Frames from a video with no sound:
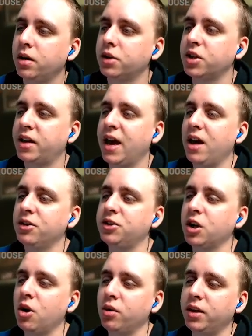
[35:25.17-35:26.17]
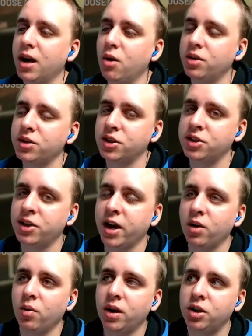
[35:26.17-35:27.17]
Does a calzone count as a
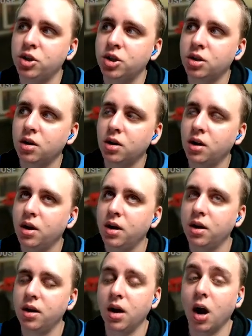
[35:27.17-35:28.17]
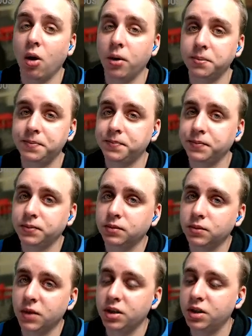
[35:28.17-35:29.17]
sandwich? No,
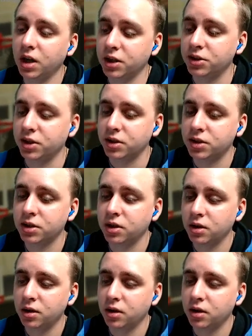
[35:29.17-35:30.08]
it doesn't.